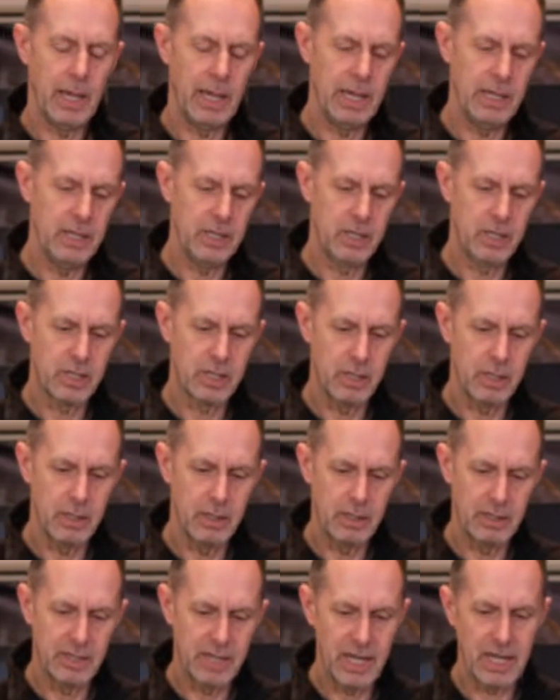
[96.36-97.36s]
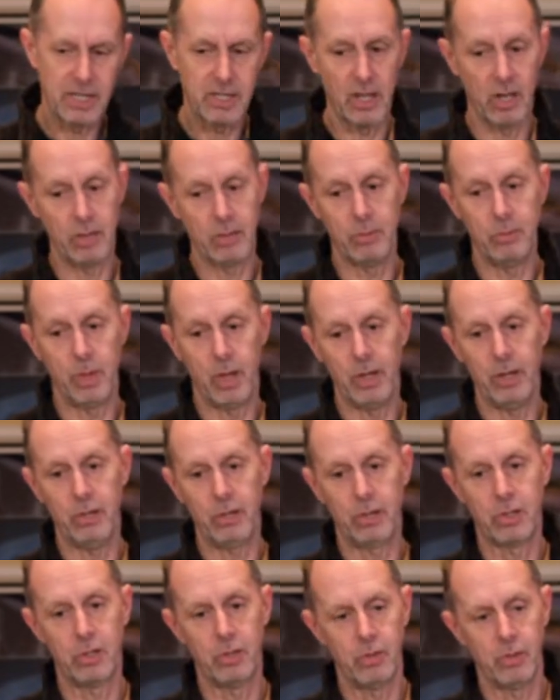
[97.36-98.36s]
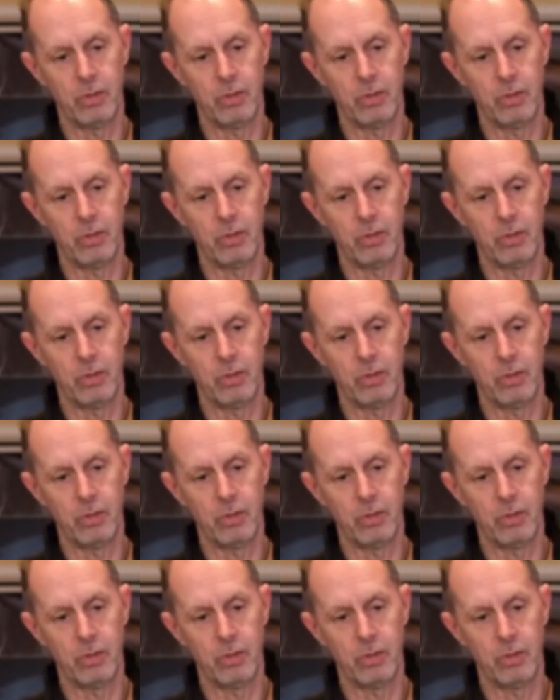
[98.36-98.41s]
is £6,000,